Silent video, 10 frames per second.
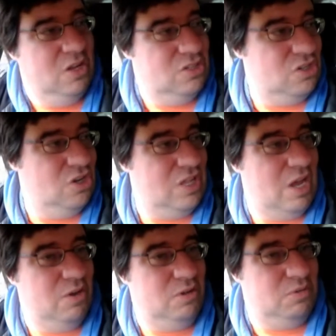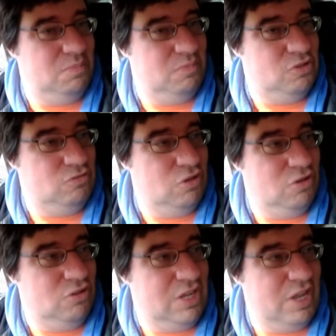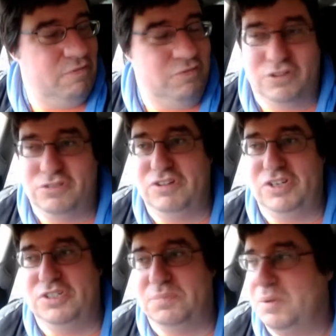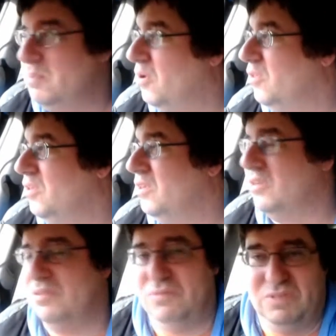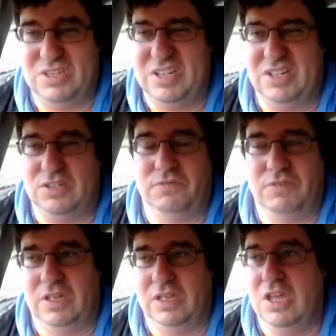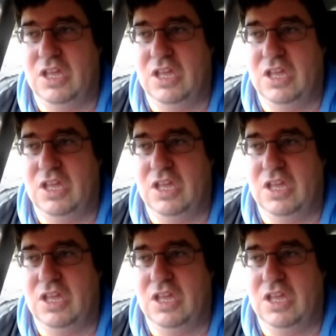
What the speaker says: so that would struggle to get through the trees a bit more than this little thing.